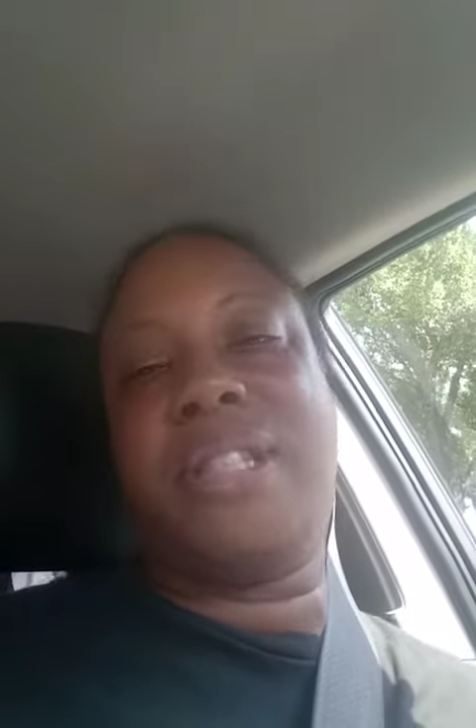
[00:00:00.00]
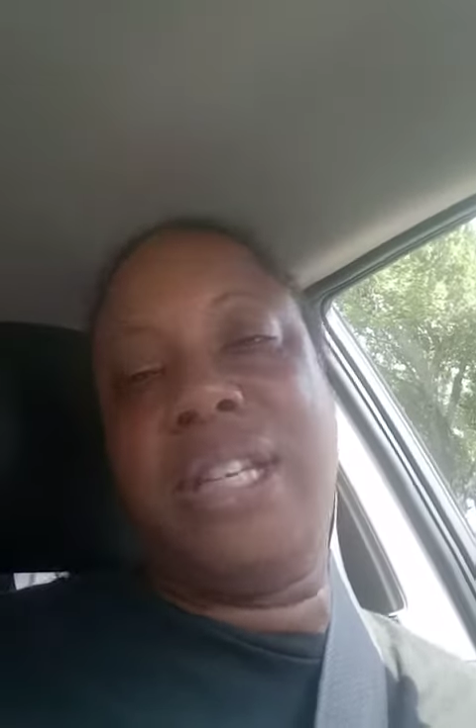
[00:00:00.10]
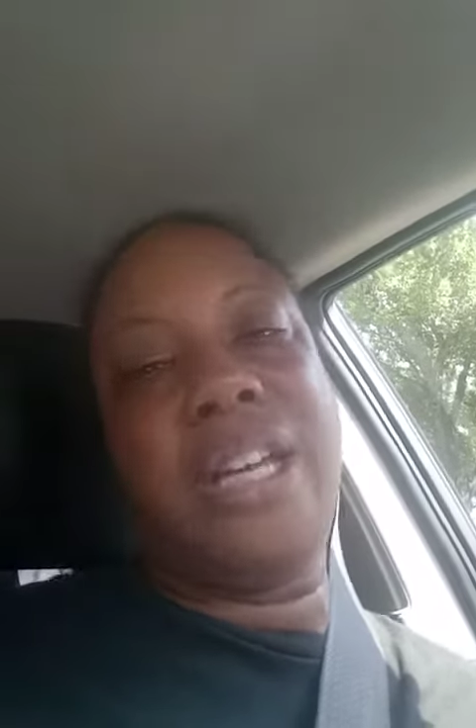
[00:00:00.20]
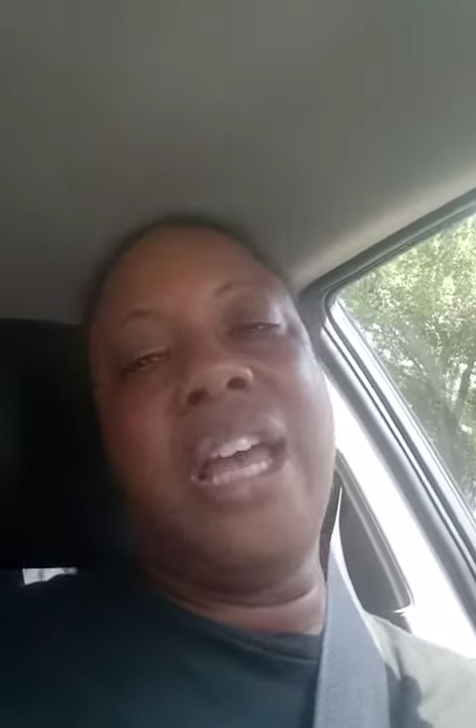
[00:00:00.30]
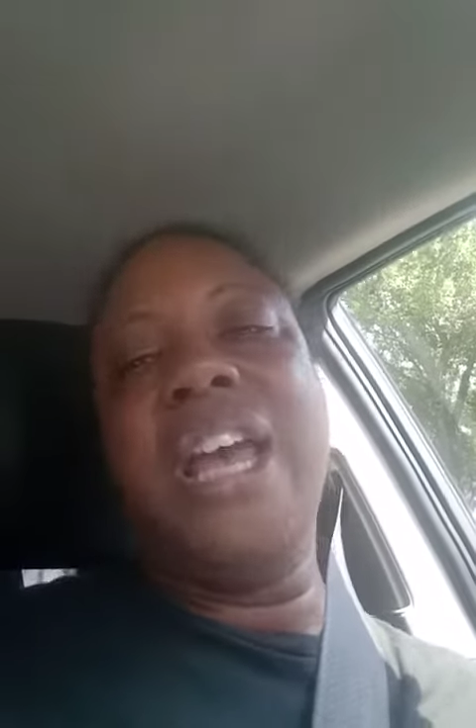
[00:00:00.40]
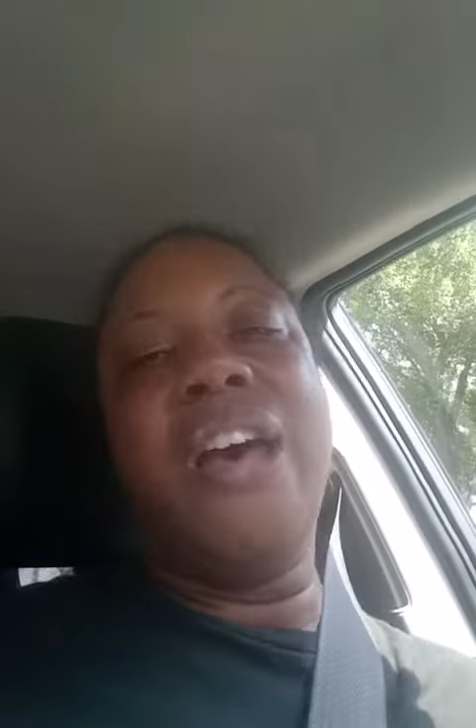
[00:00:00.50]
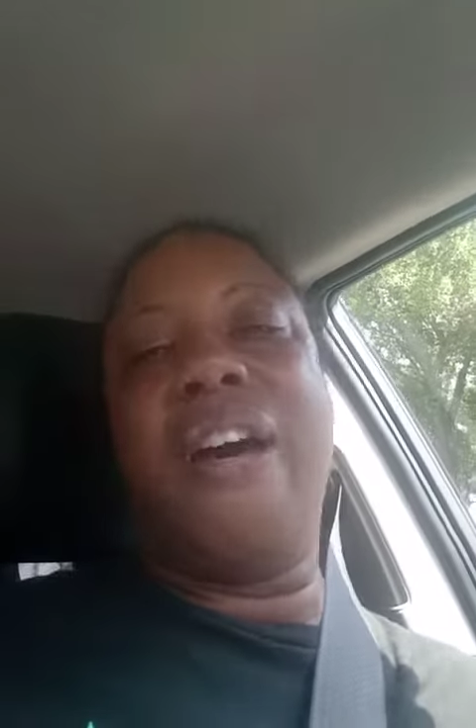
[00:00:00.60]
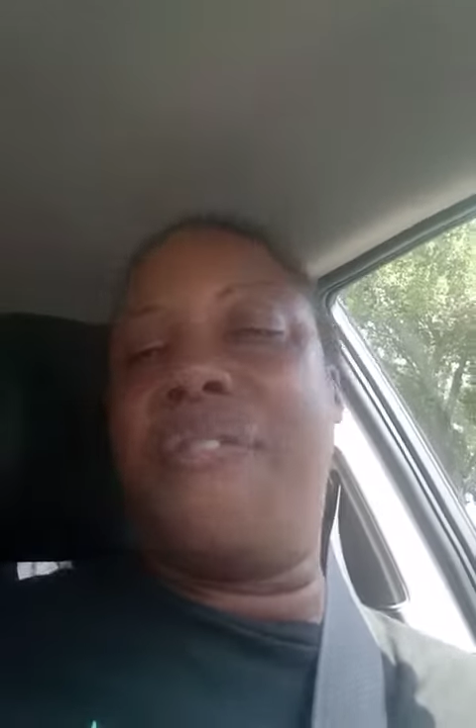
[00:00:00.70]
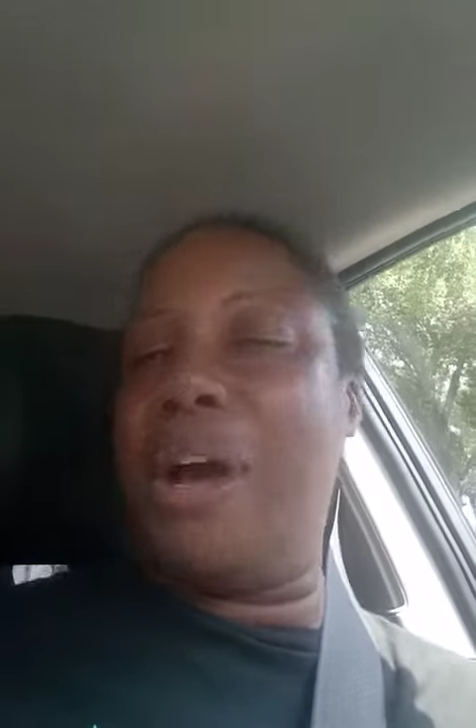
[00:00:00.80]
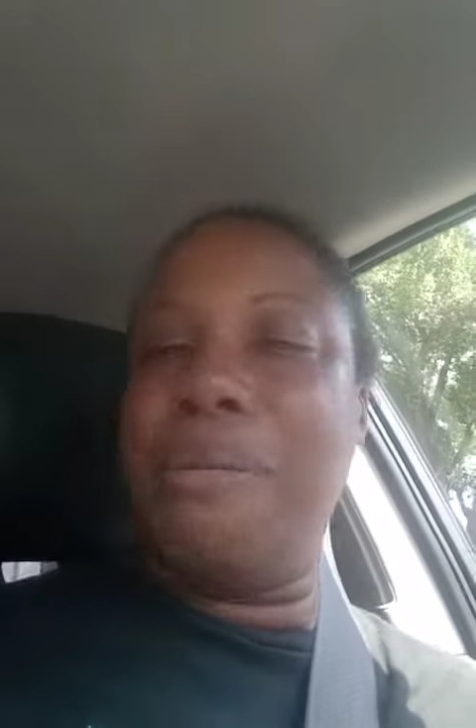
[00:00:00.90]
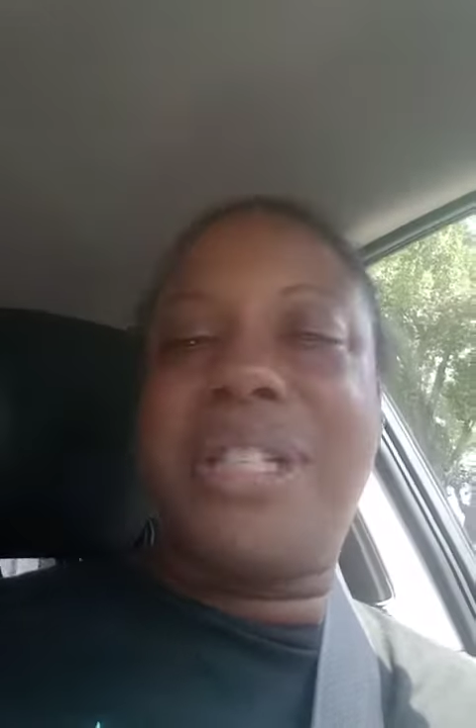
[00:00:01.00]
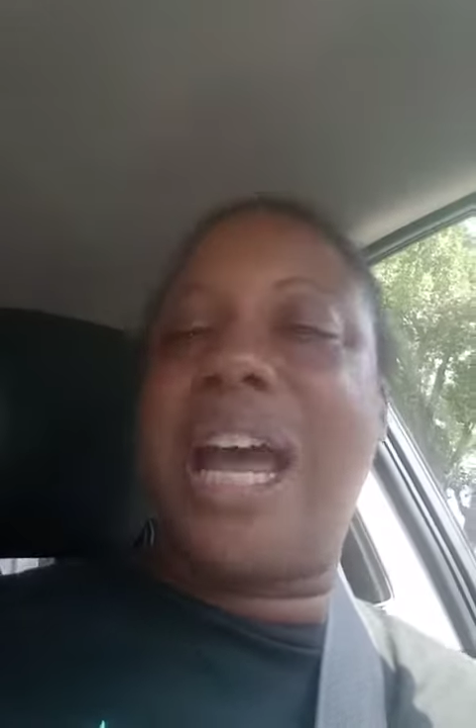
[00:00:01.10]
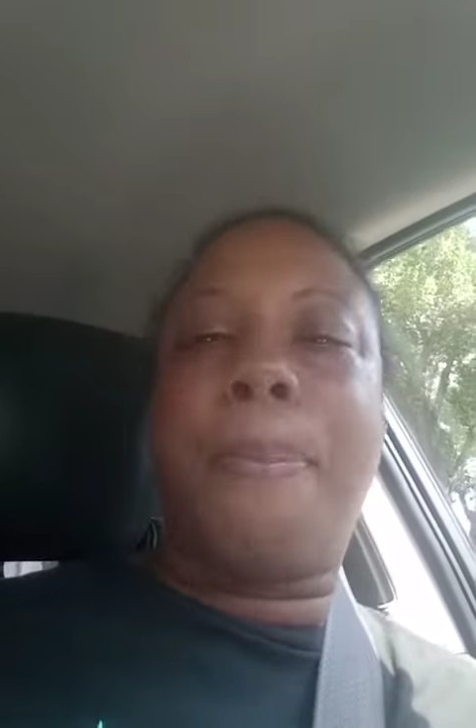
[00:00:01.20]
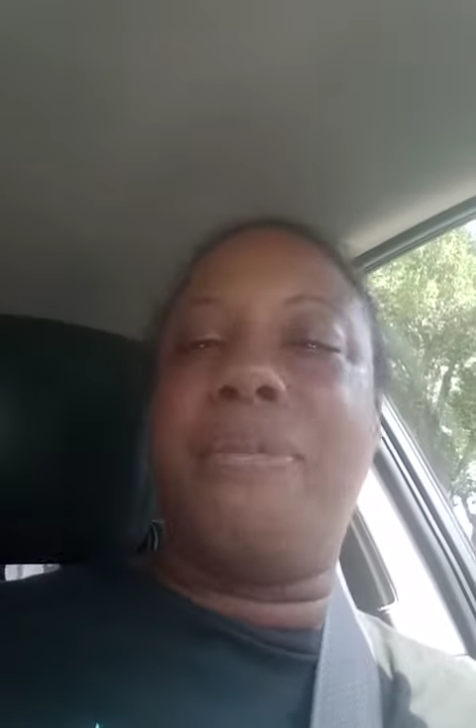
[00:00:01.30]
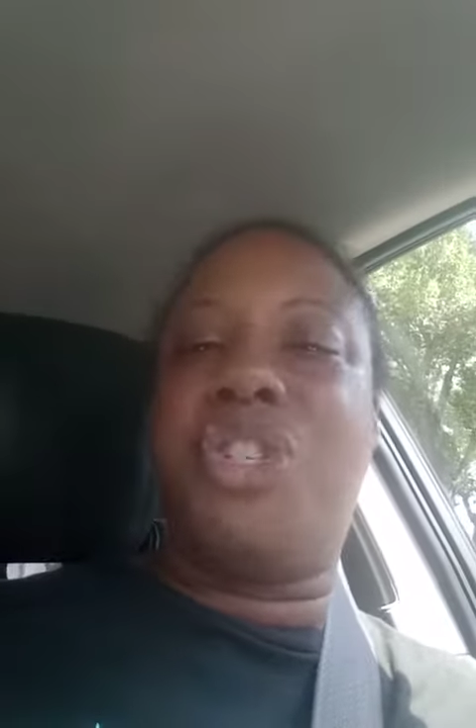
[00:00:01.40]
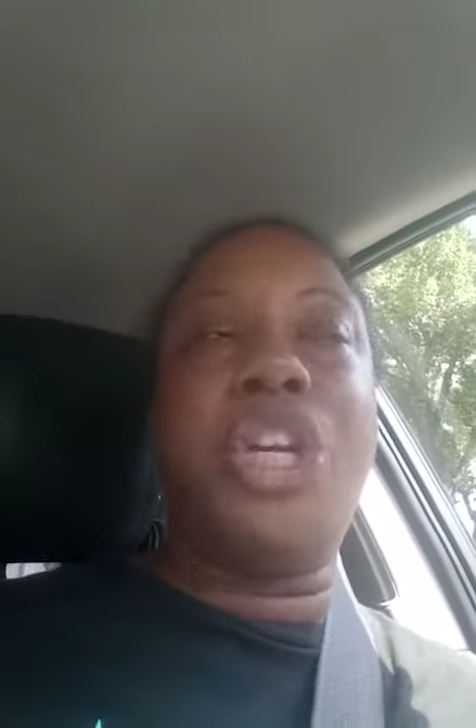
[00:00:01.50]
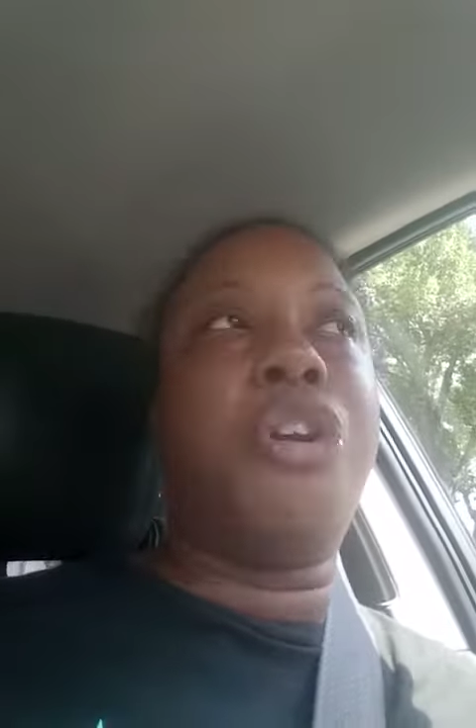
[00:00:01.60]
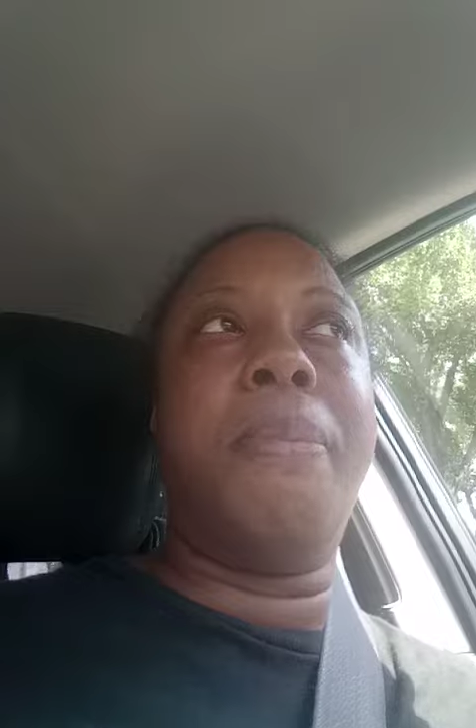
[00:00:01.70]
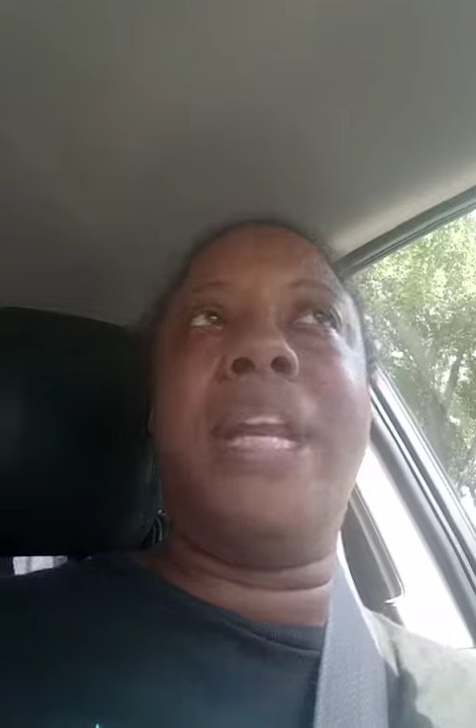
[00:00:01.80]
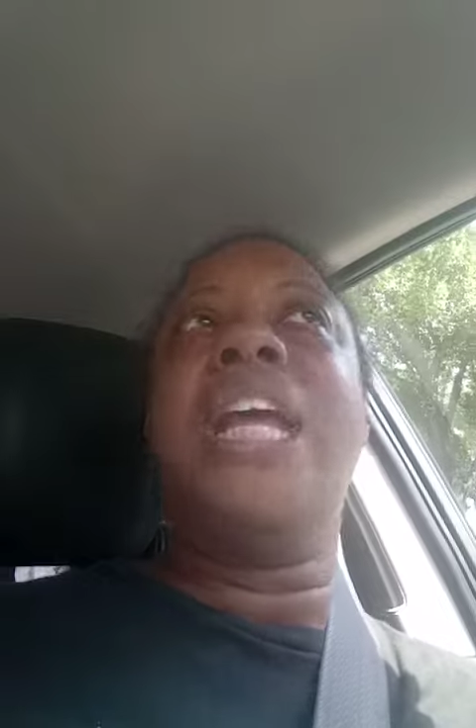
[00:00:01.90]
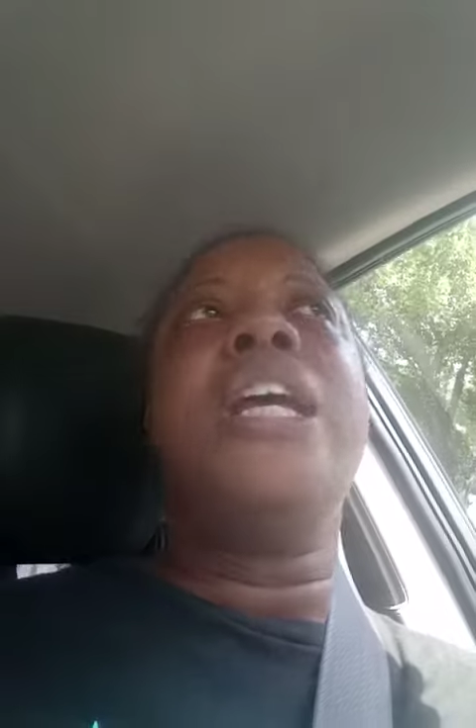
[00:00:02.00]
sick of those type of gentlemen.